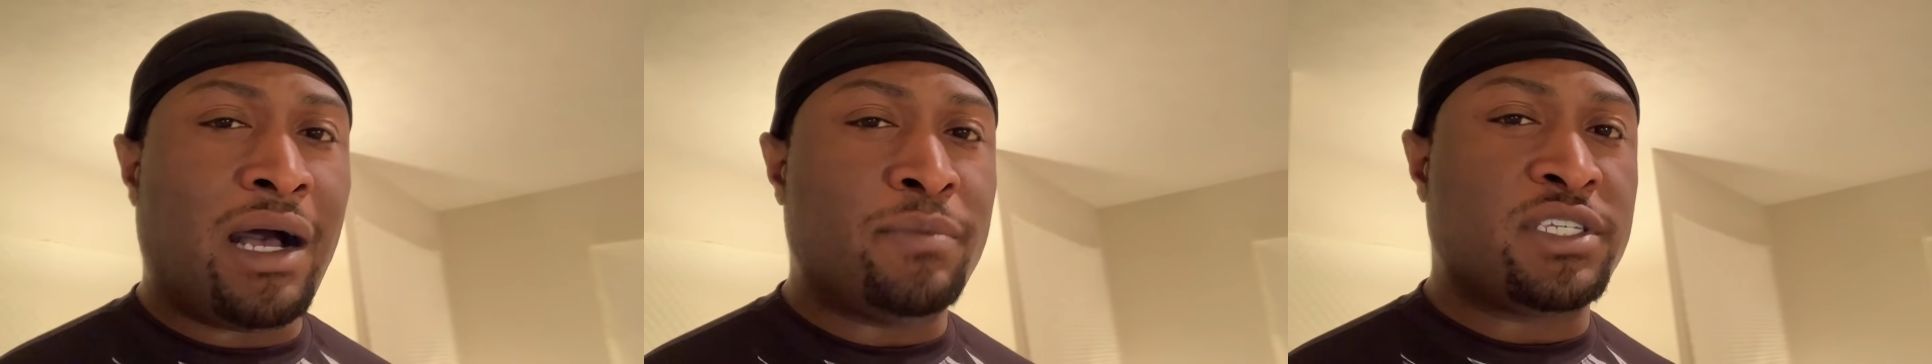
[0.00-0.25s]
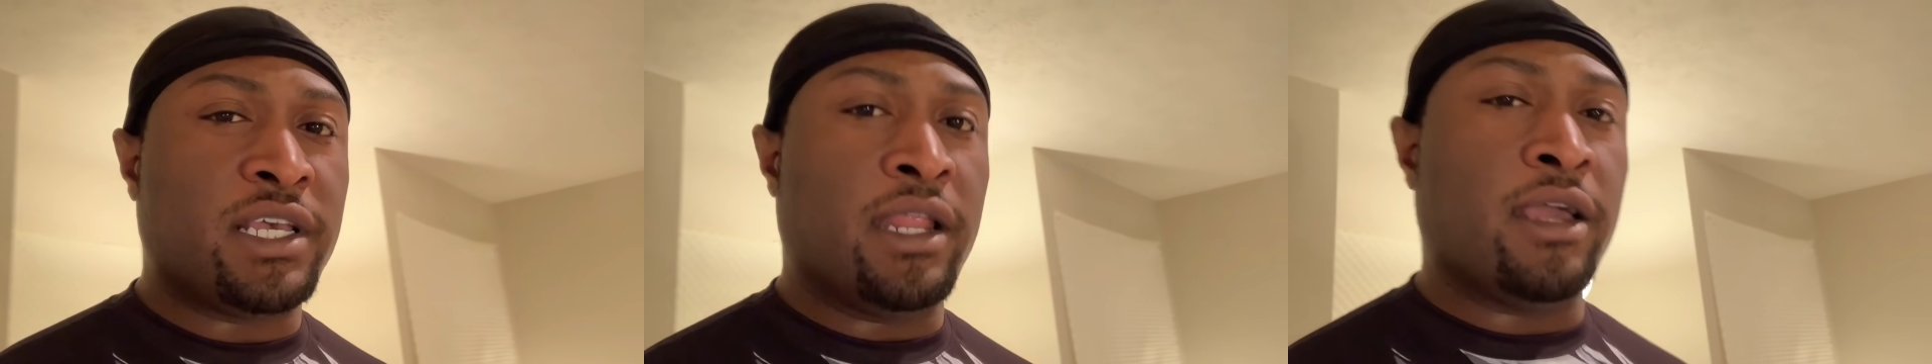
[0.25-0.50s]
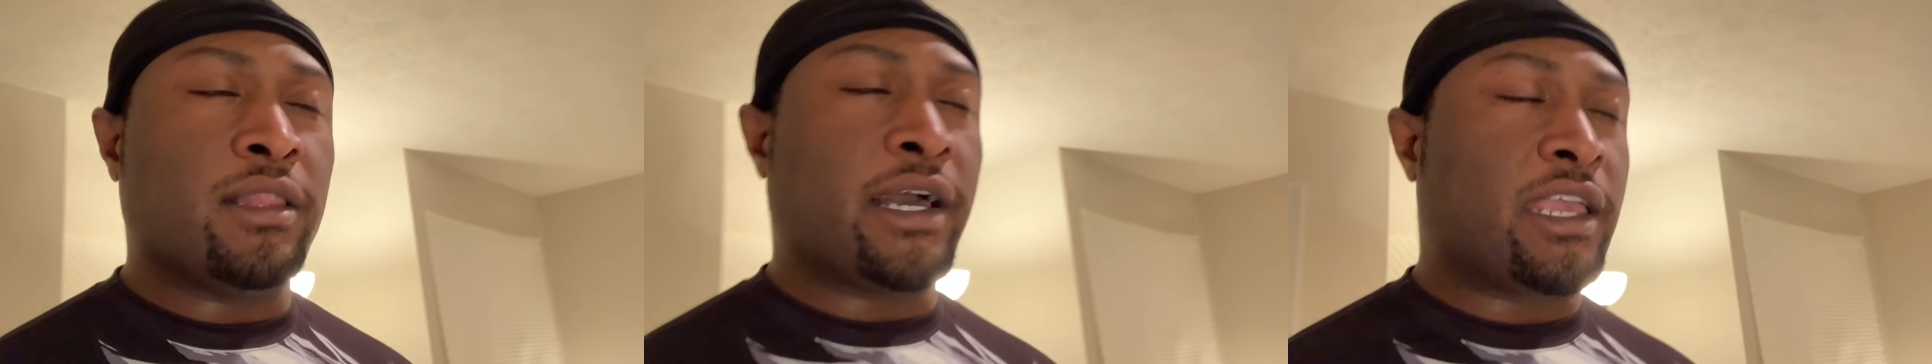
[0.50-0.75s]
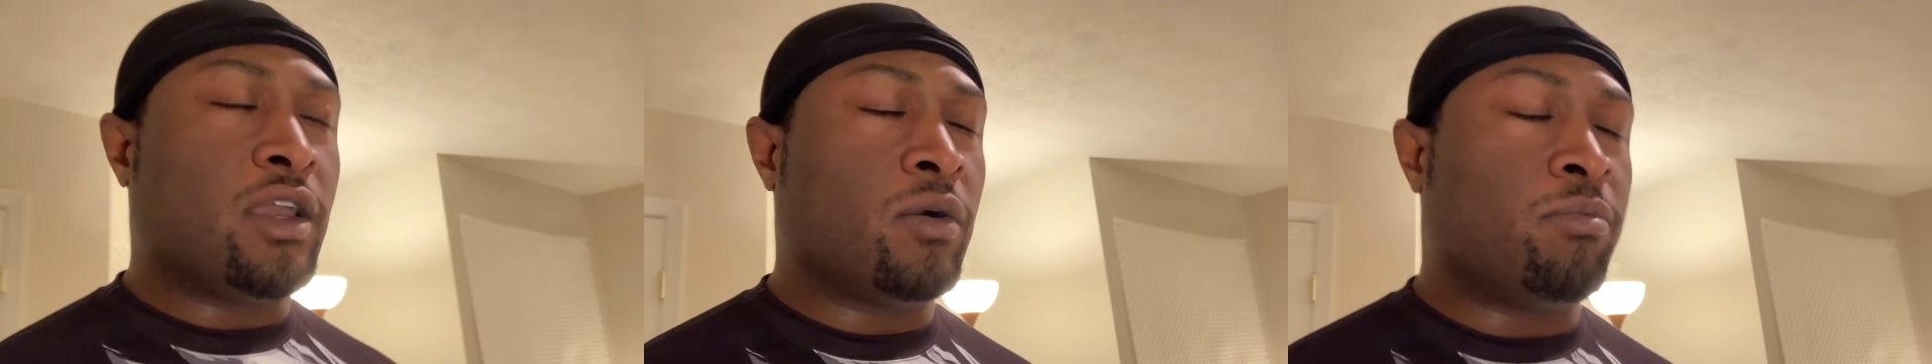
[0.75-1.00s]
I'm sitting here
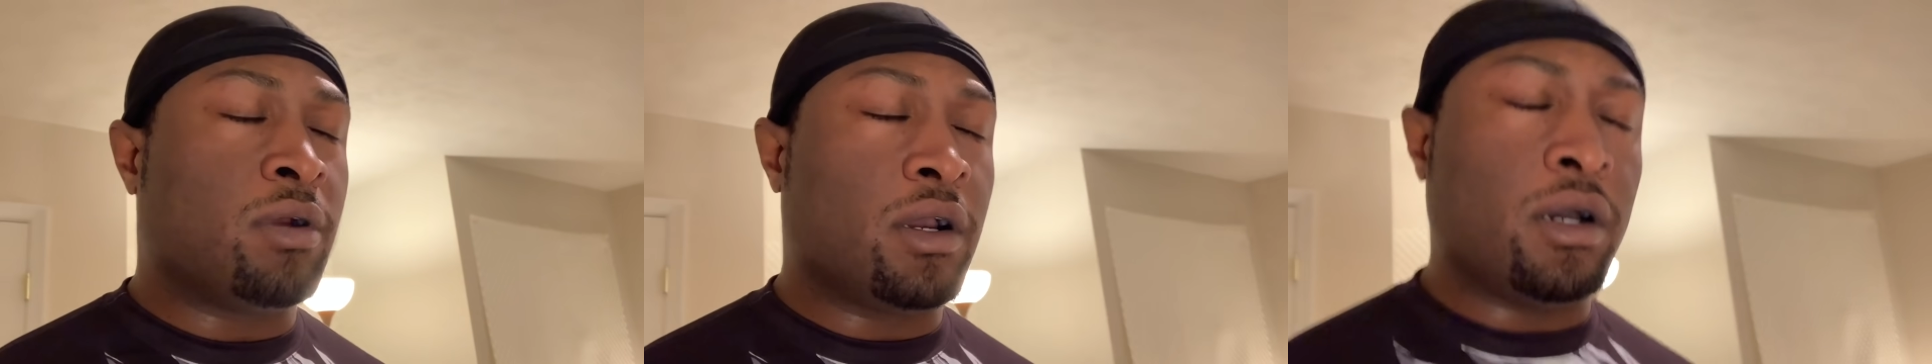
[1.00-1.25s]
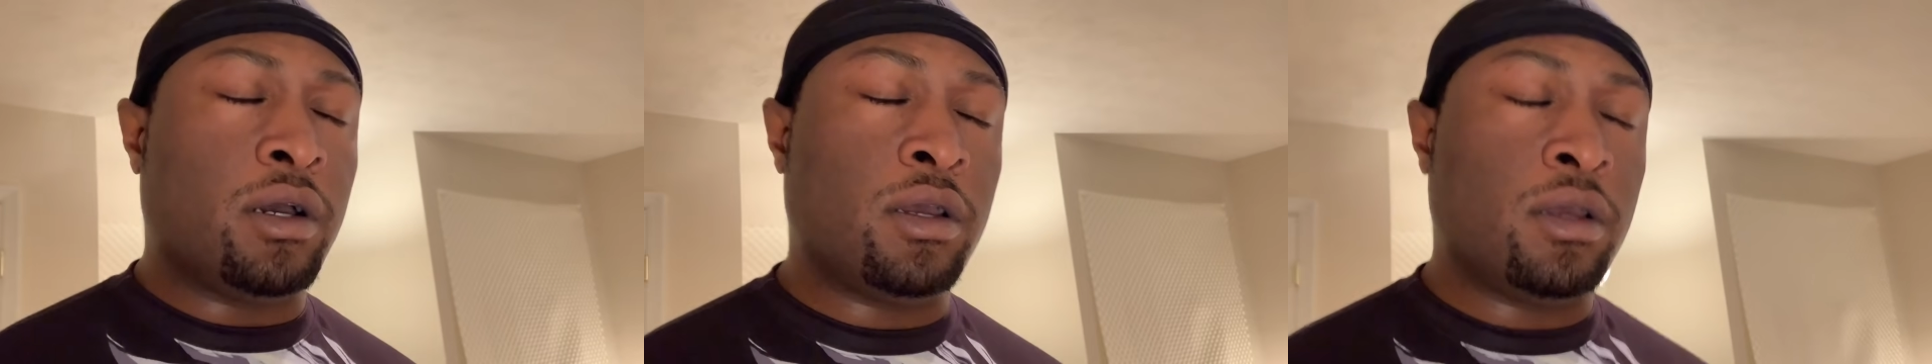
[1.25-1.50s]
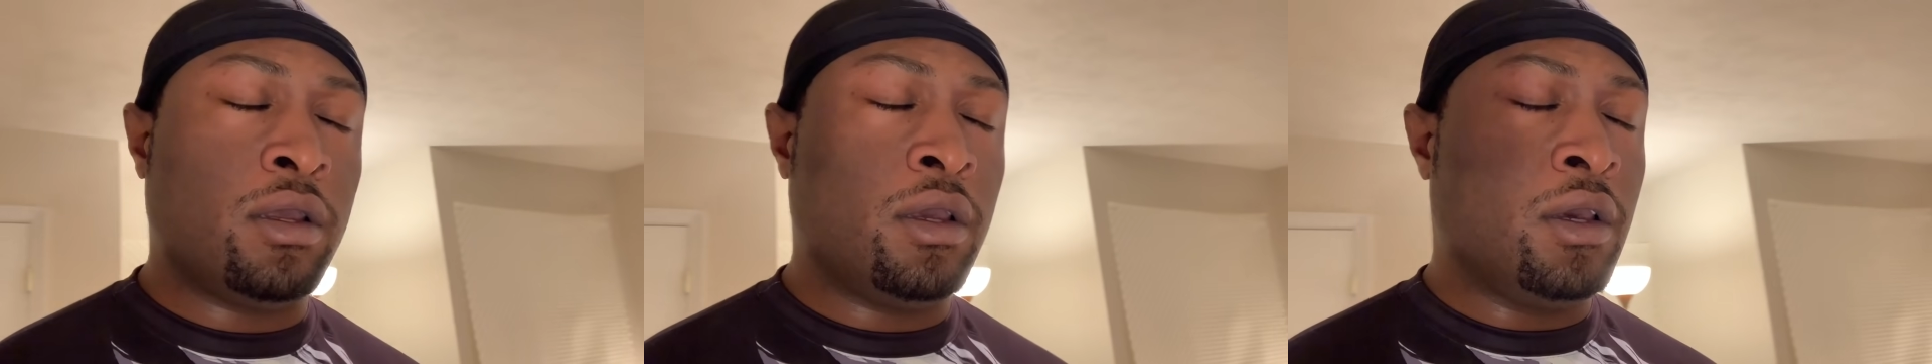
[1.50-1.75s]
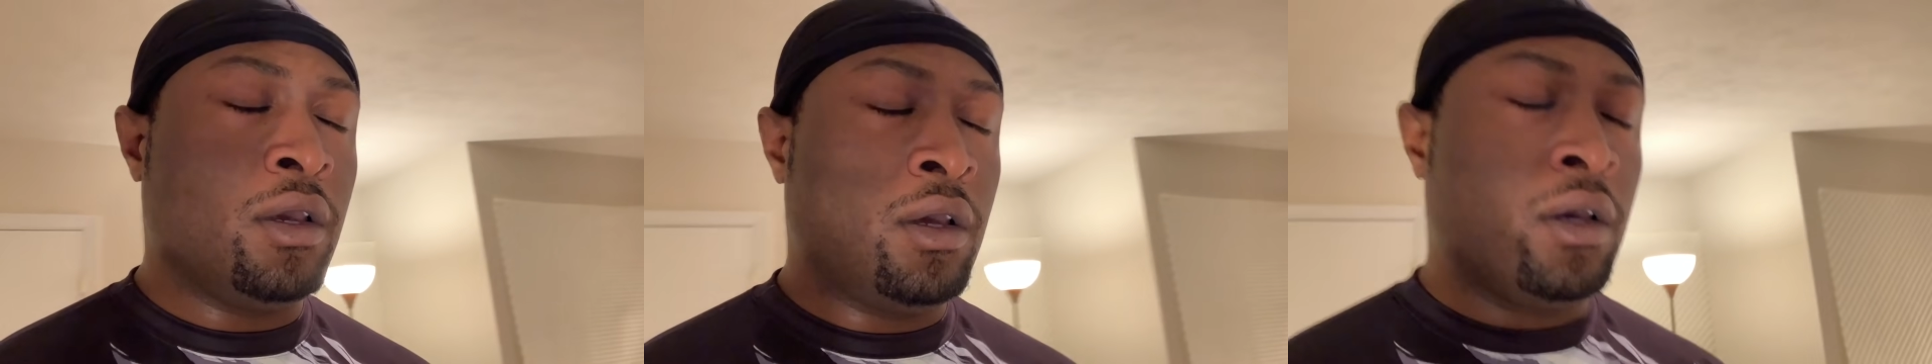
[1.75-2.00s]
like, yo, bruh,
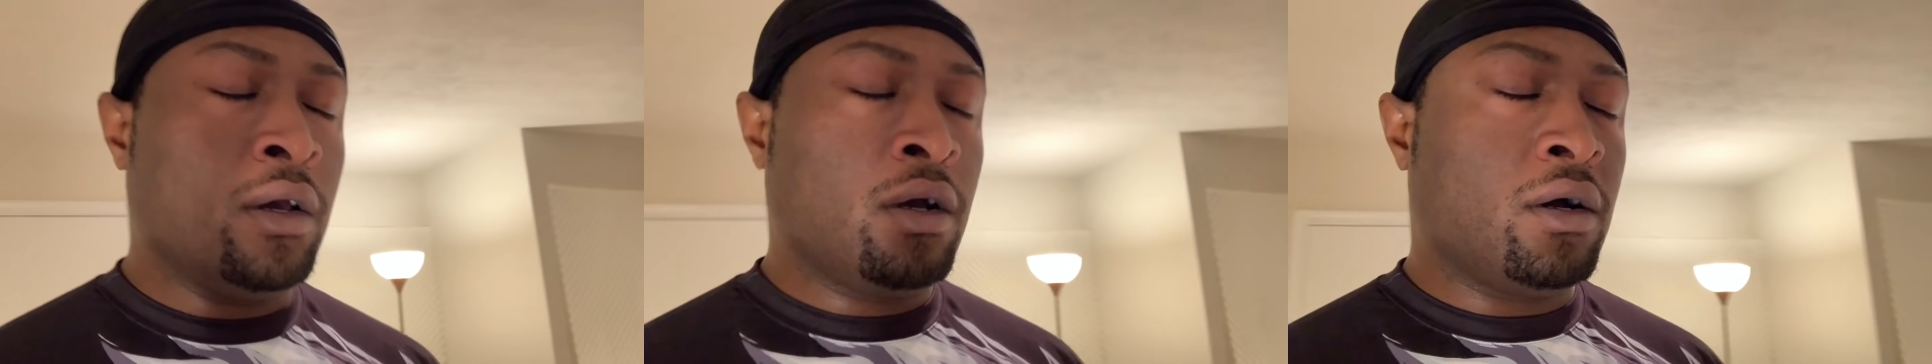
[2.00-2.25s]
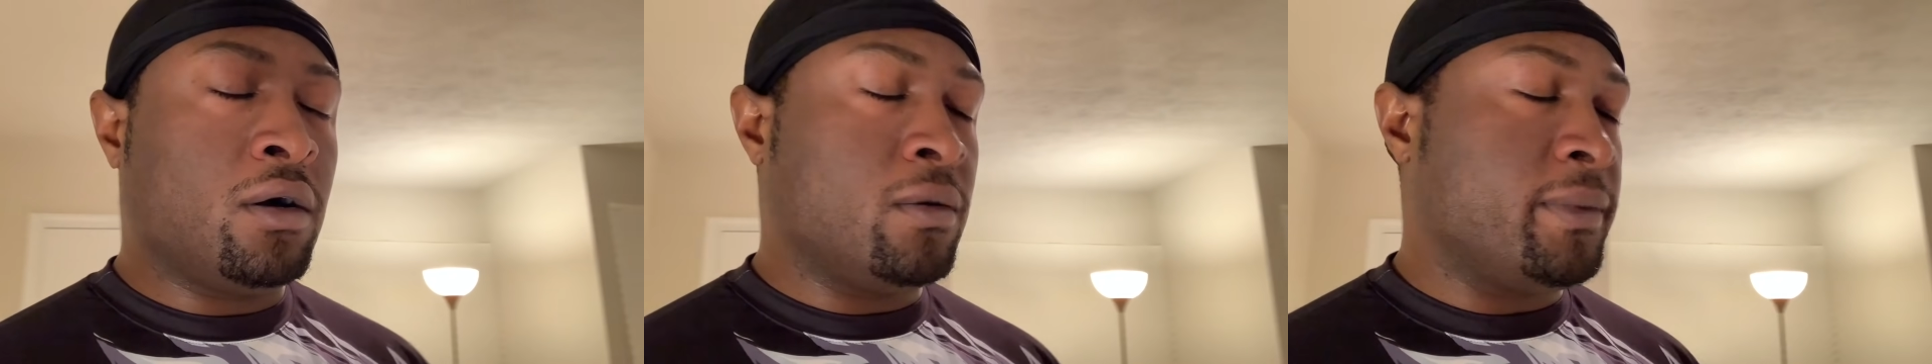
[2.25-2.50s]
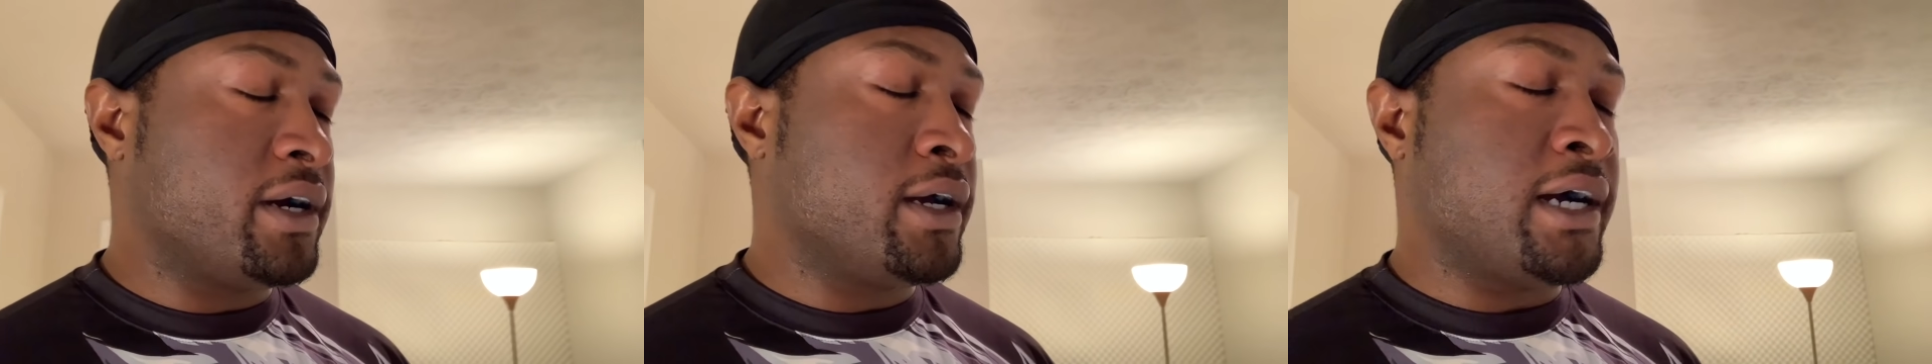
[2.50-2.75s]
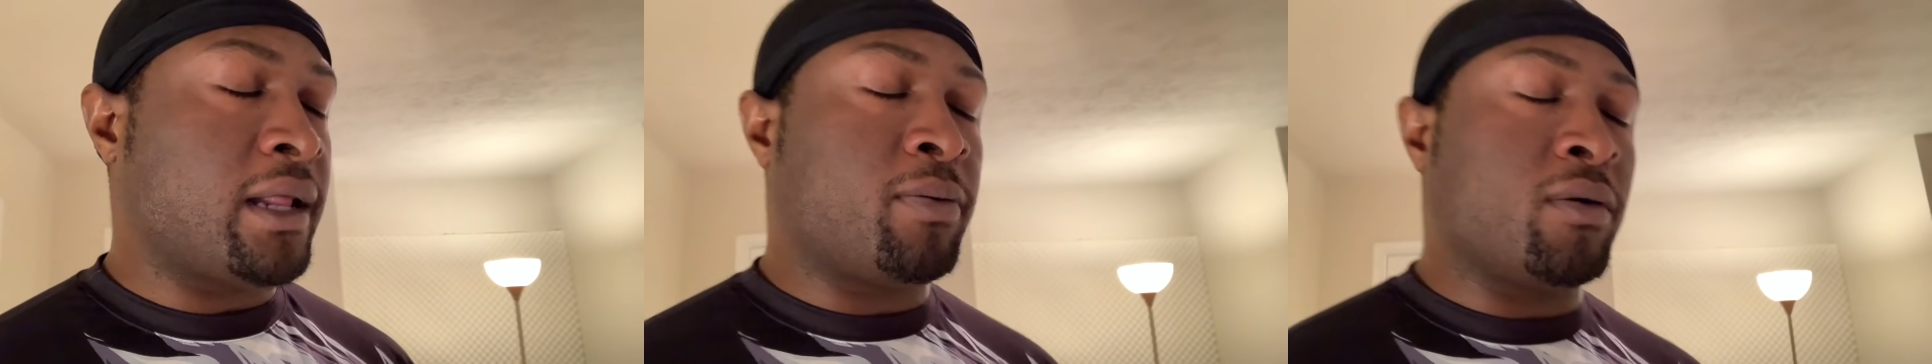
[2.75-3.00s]
oh my
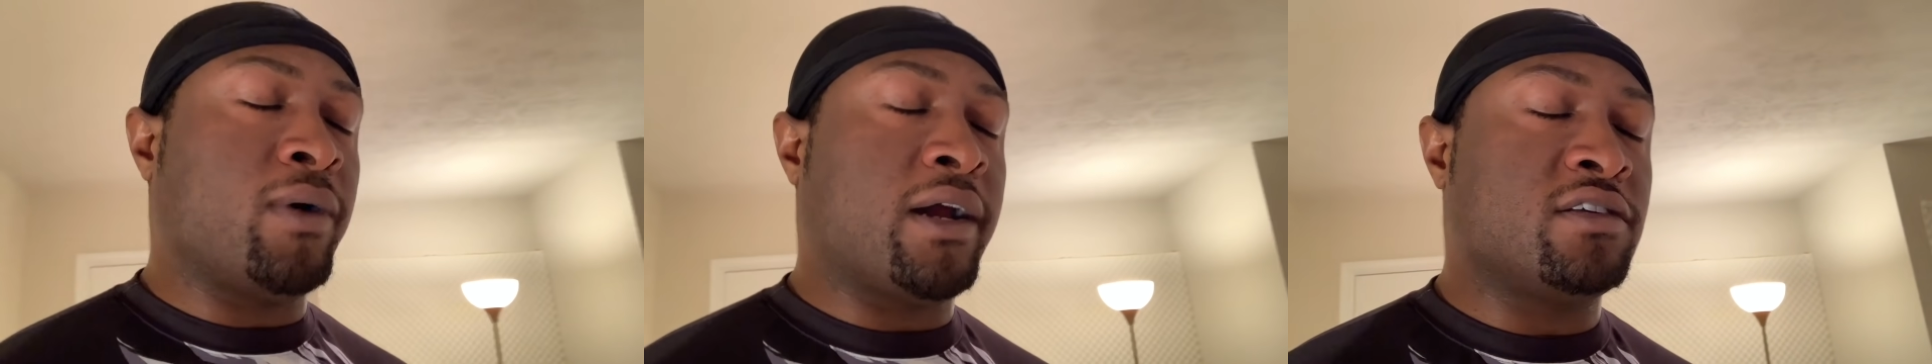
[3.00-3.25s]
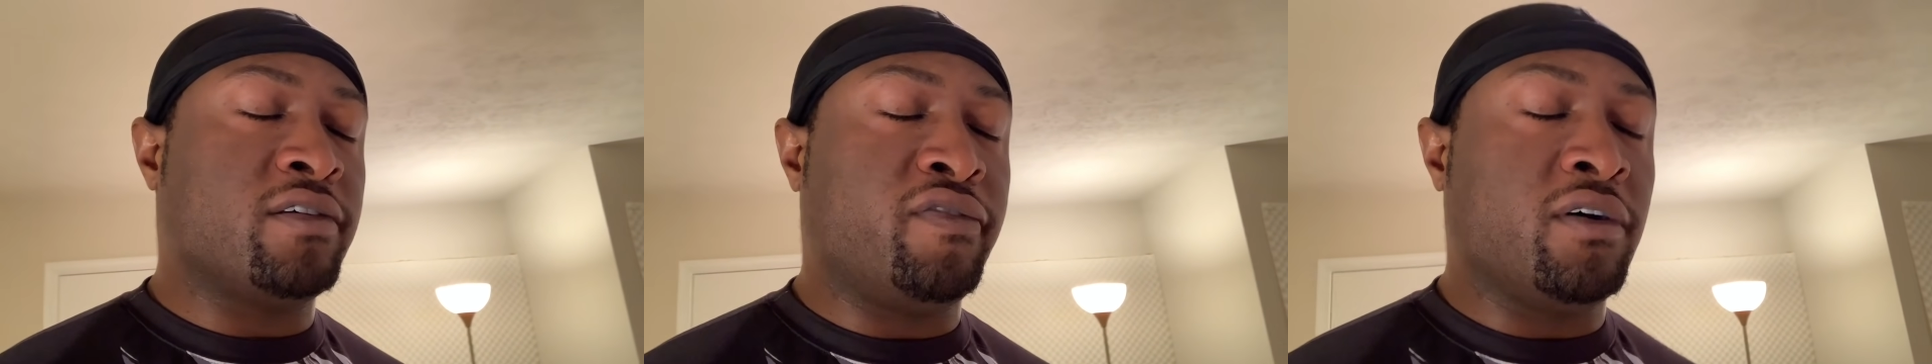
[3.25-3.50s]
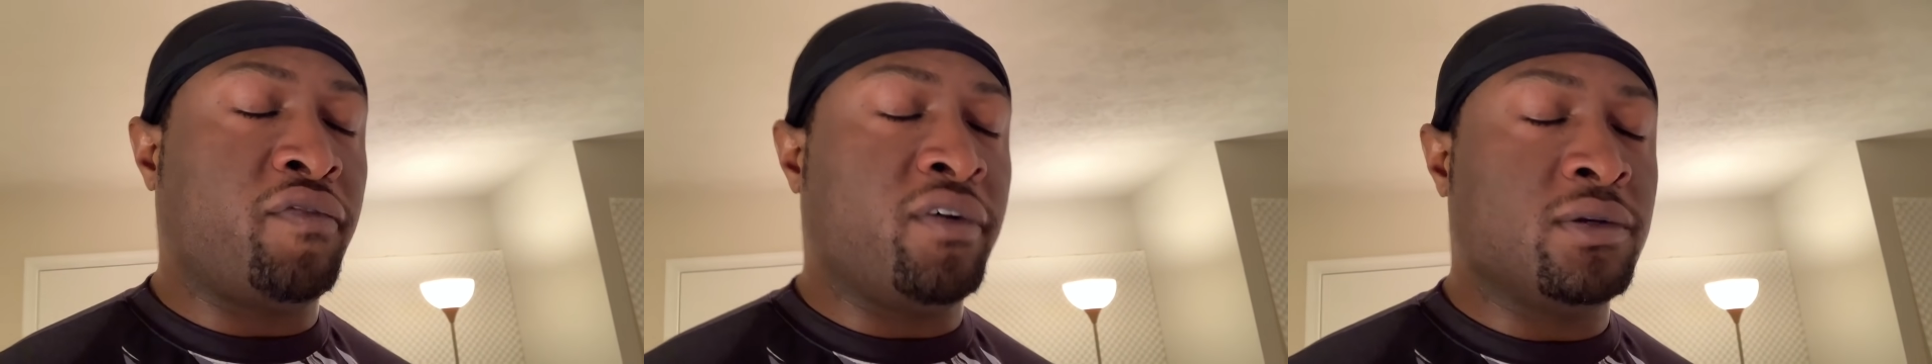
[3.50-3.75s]
God, bro, why does her foot?